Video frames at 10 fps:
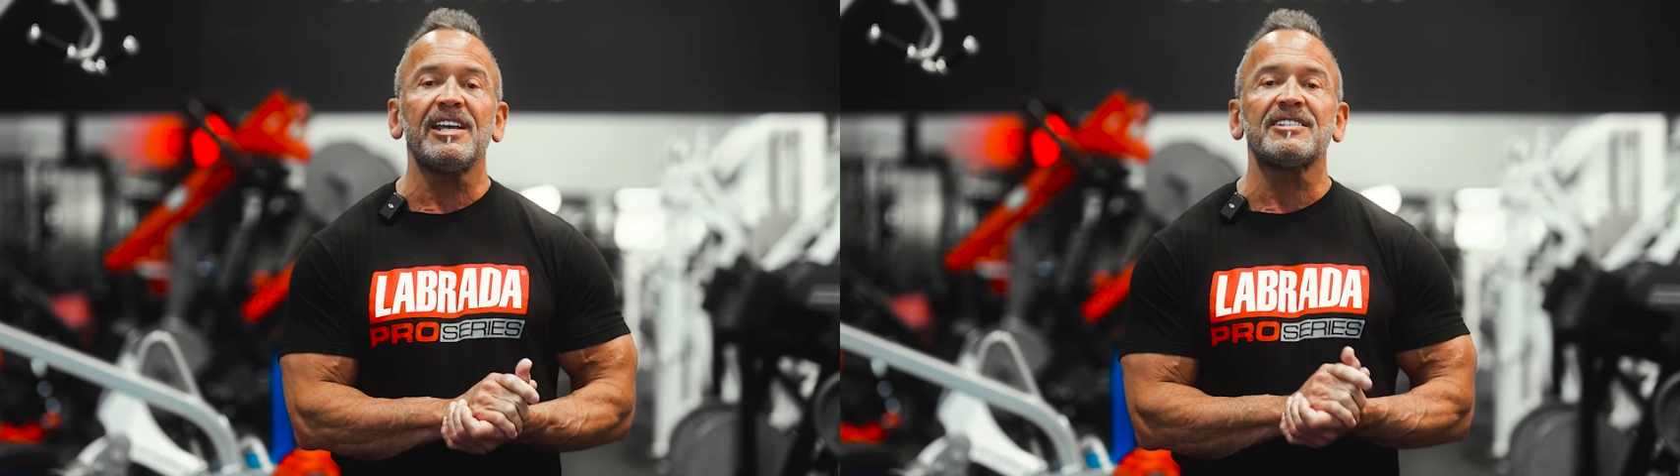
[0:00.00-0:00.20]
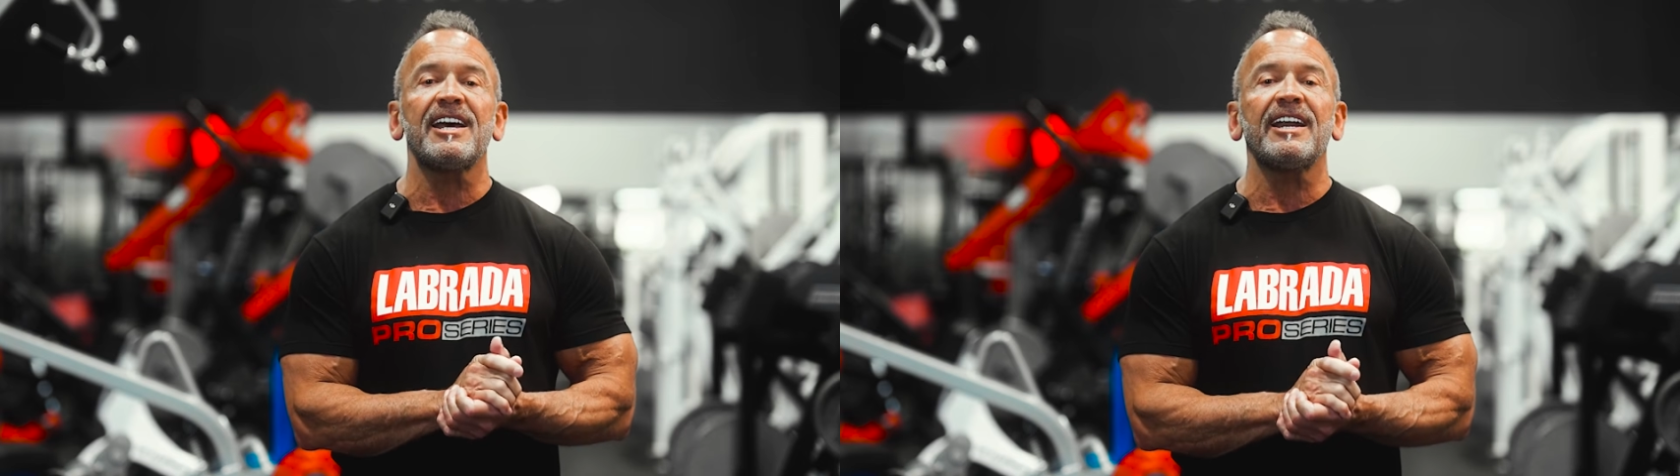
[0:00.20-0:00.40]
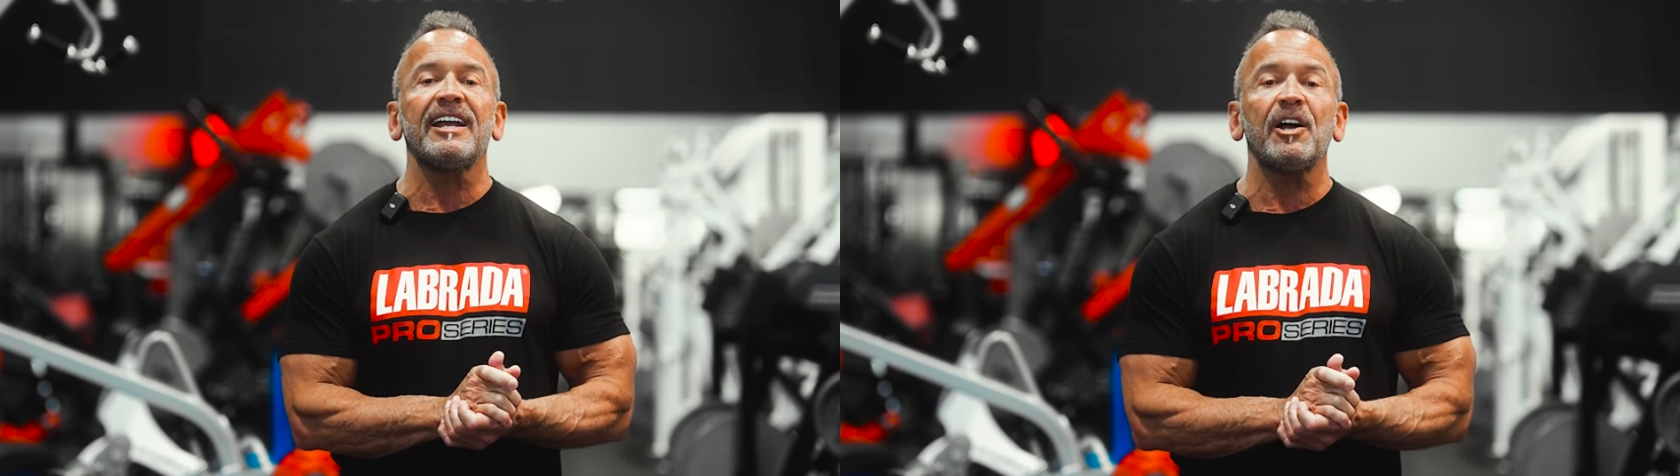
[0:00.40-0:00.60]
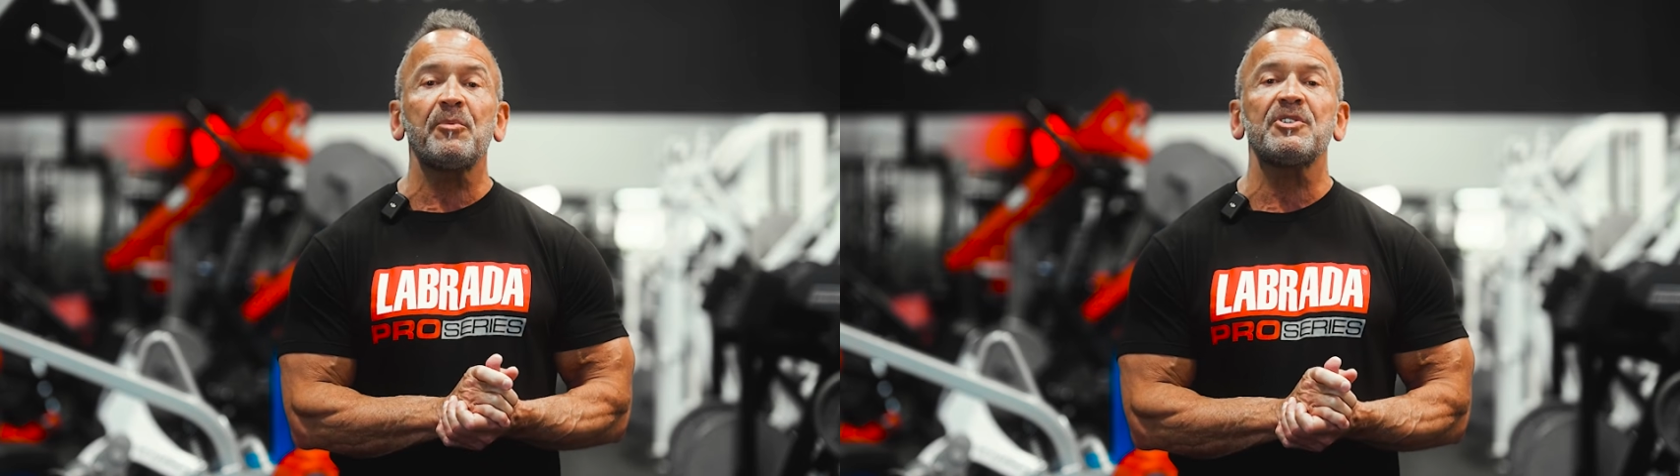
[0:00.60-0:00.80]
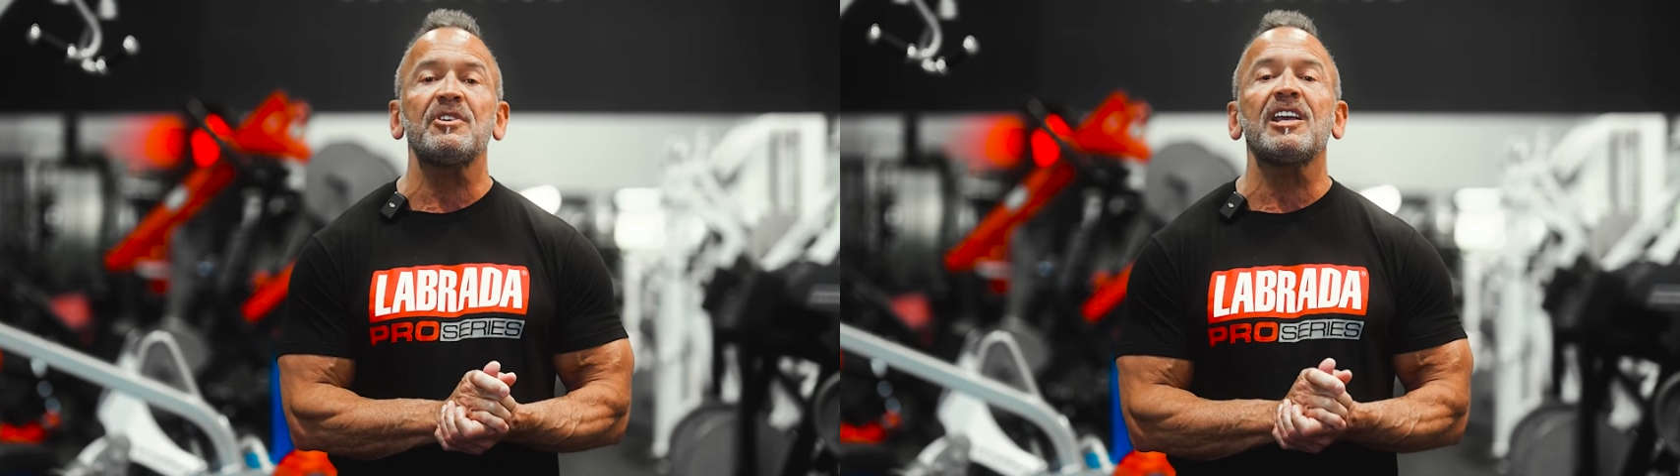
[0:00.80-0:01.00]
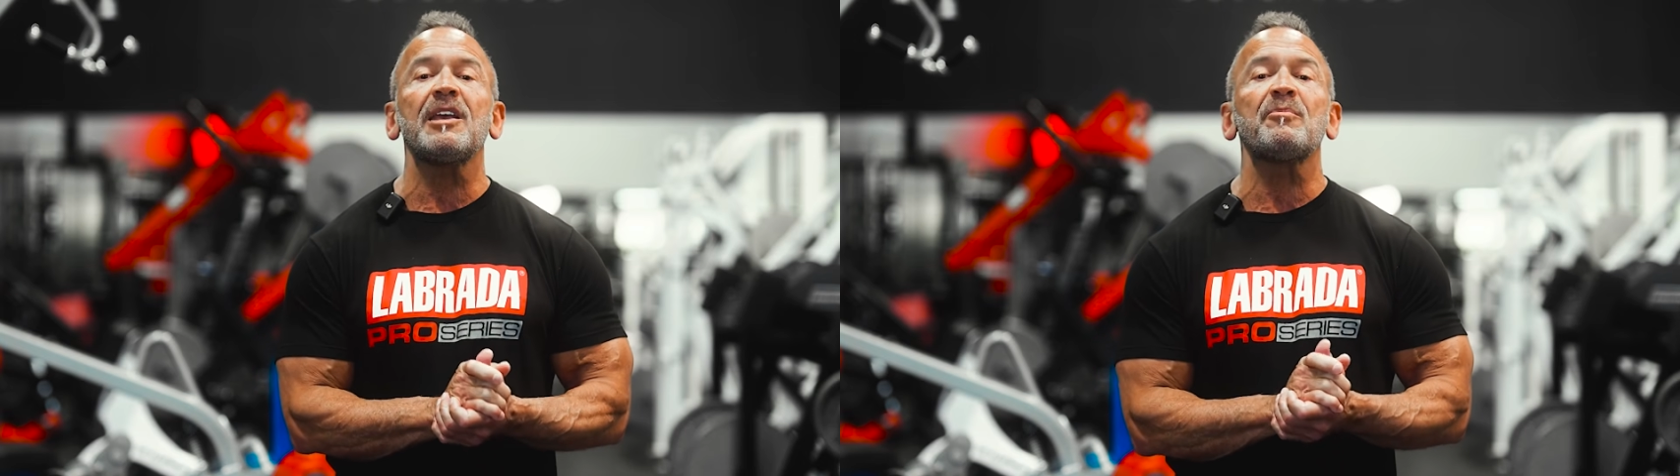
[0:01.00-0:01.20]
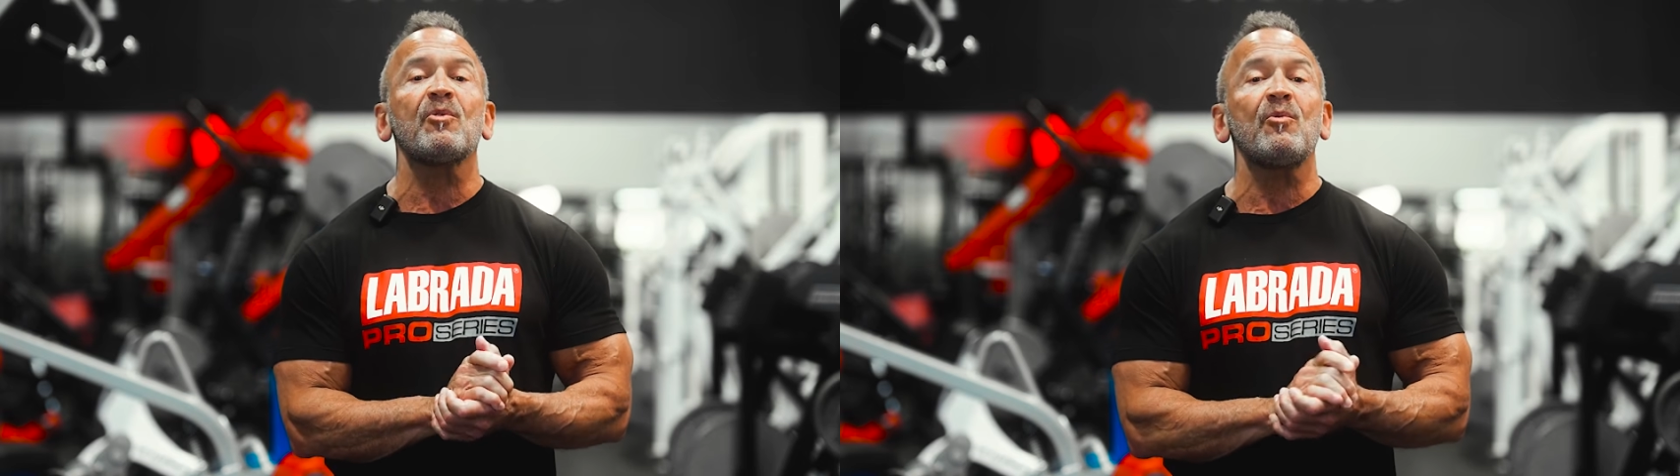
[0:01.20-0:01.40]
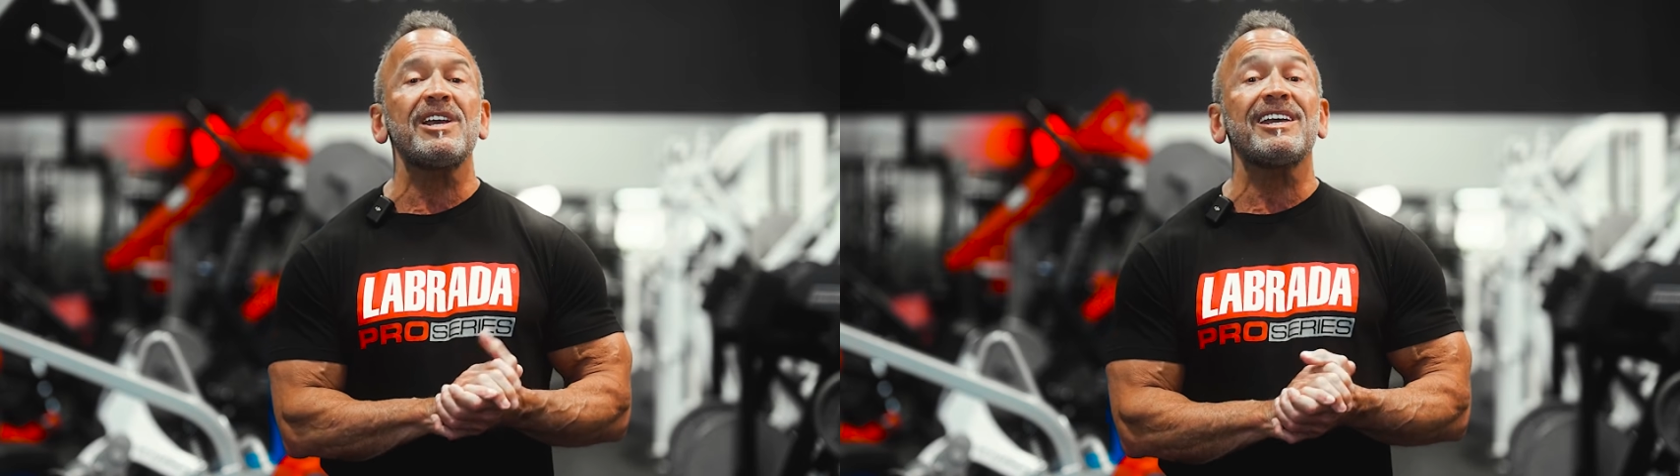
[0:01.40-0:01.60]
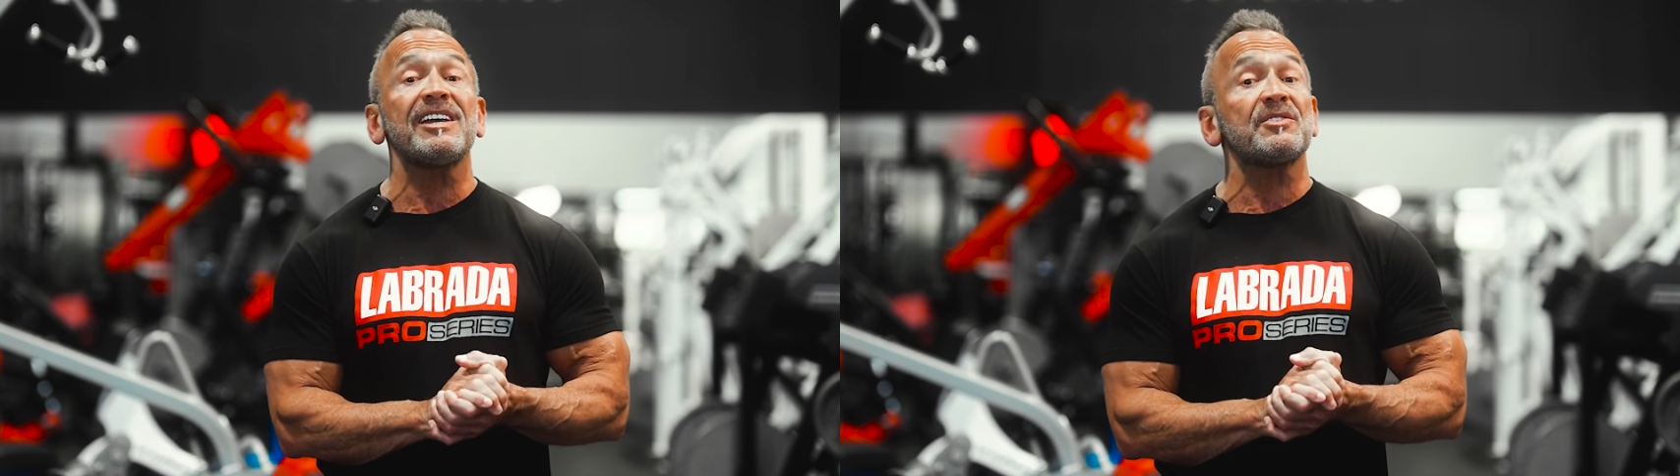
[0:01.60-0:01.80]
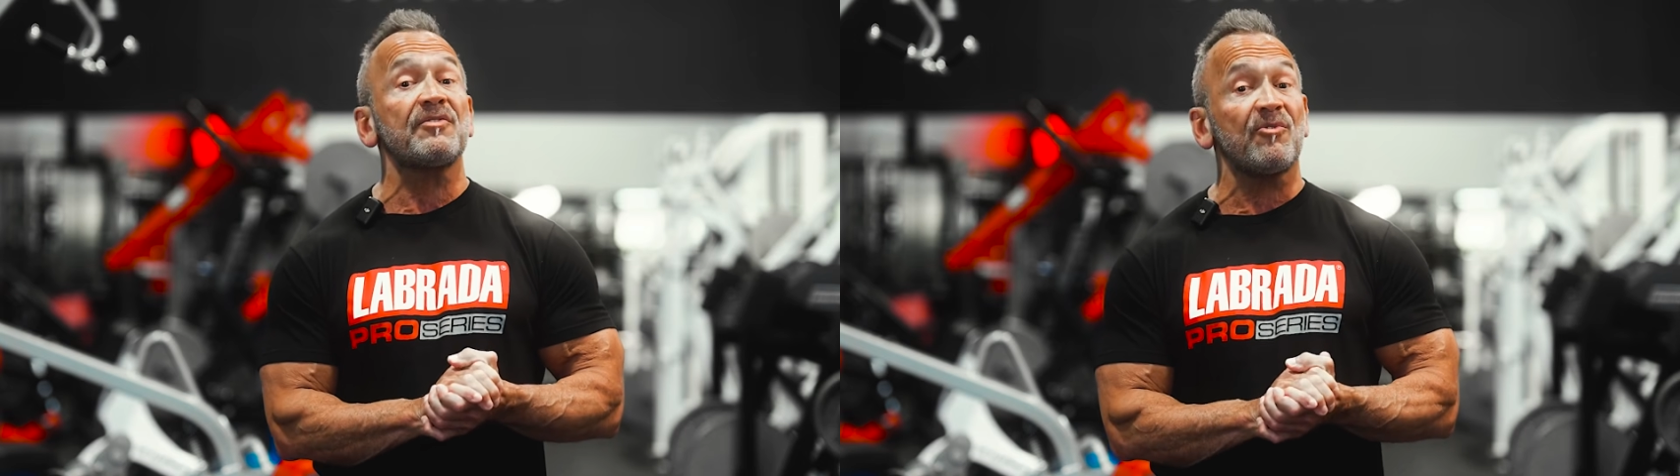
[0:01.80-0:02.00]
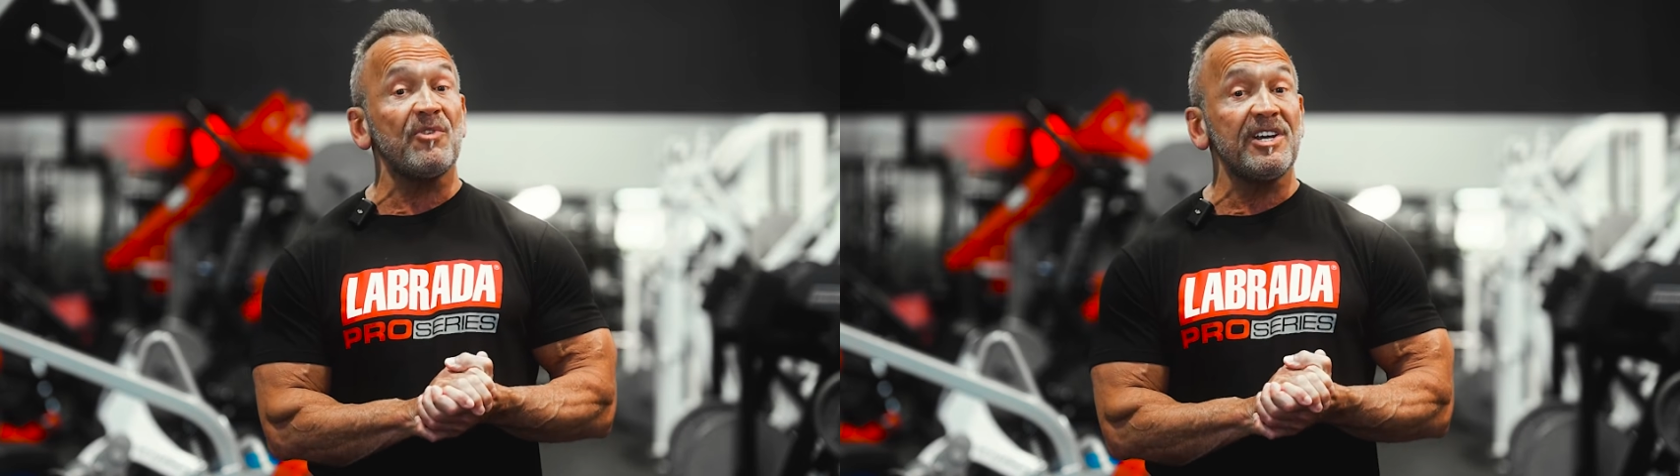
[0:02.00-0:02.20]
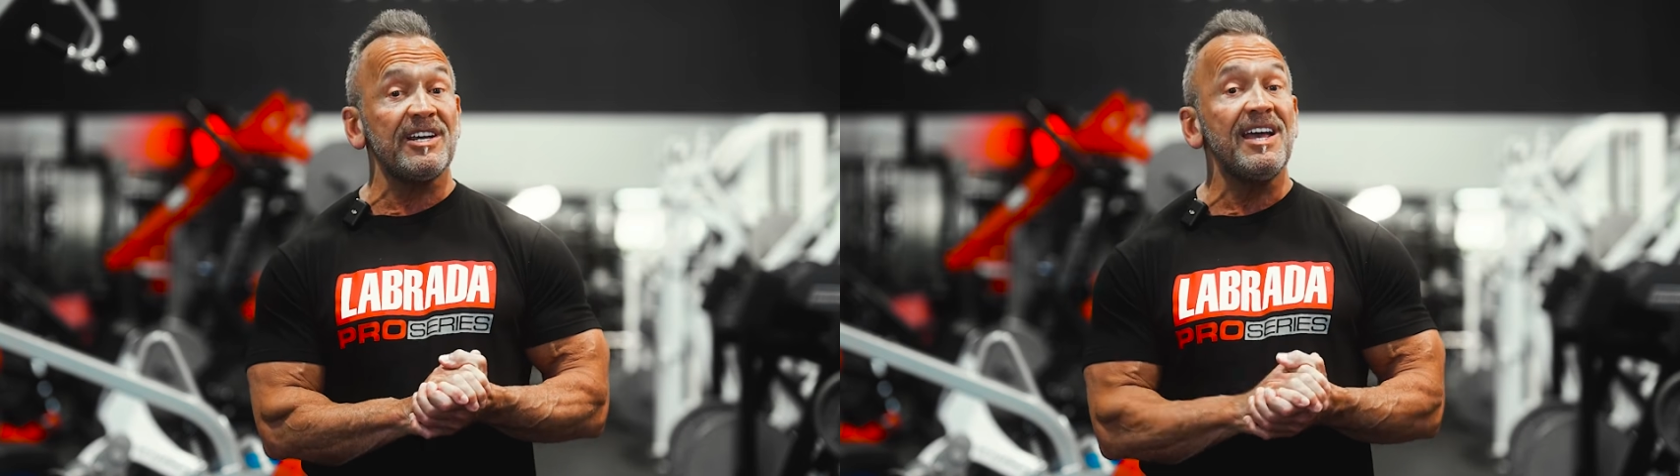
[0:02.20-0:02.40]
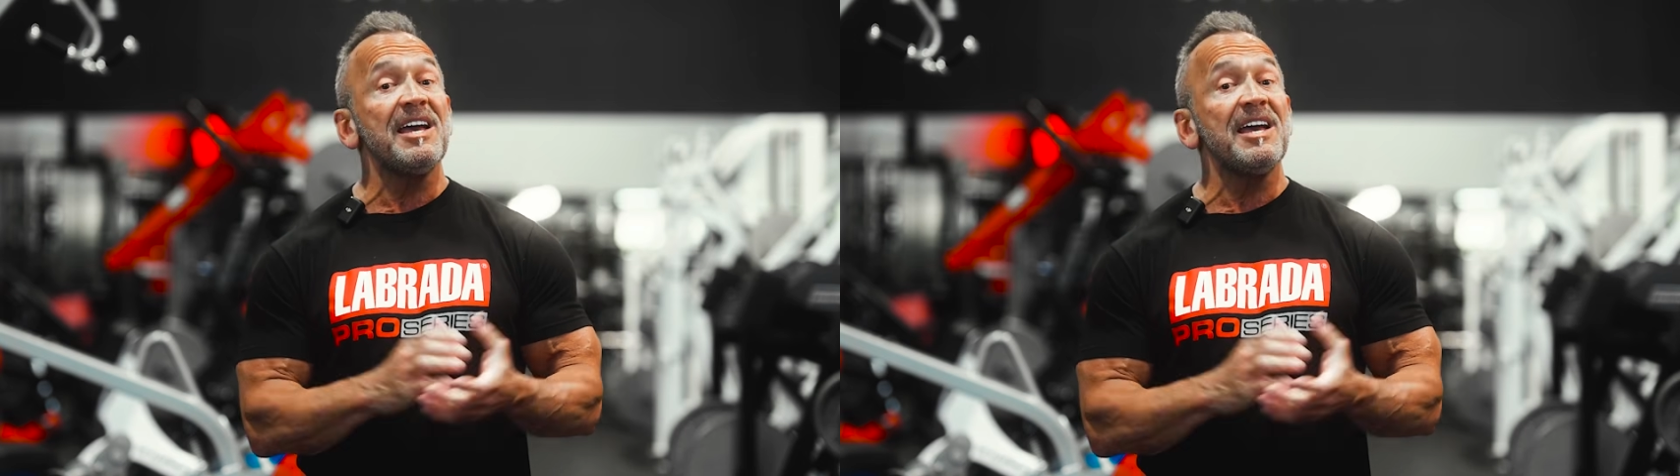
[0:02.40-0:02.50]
is that it helps you to keep your weekends free,